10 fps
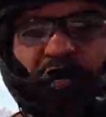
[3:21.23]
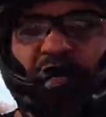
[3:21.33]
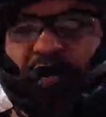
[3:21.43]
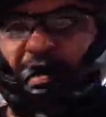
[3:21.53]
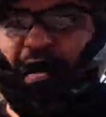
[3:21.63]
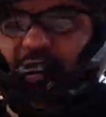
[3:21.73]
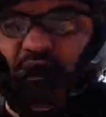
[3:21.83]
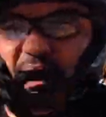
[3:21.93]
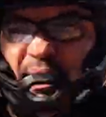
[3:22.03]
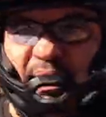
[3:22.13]
And I think it's
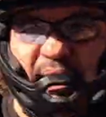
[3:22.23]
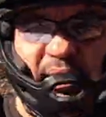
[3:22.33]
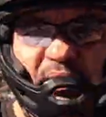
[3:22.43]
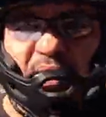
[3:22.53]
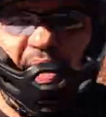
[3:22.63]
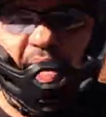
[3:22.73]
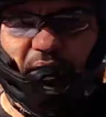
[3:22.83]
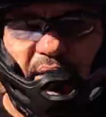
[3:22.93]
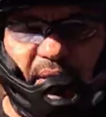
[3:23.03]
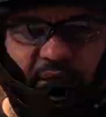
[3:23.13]
the
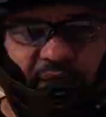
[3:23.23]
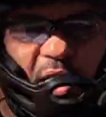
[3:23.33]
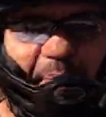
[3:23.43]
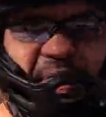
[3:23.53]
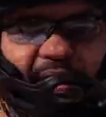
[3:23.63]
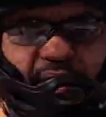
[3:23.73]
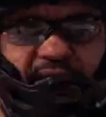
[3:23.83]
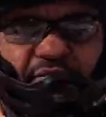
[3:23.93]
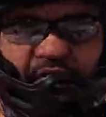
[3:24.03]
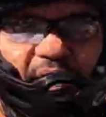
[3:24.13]
how big it
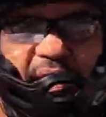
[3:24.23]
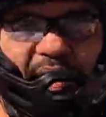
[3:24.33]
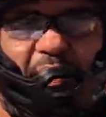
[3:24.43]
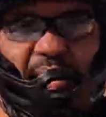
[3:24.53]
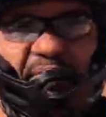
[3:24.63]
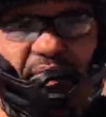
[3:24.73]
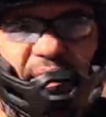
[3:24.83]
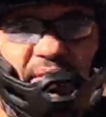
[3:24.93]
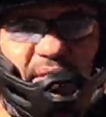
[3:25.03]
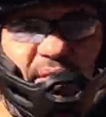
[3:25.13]
is and how heavy it
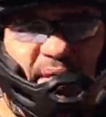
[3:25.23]
is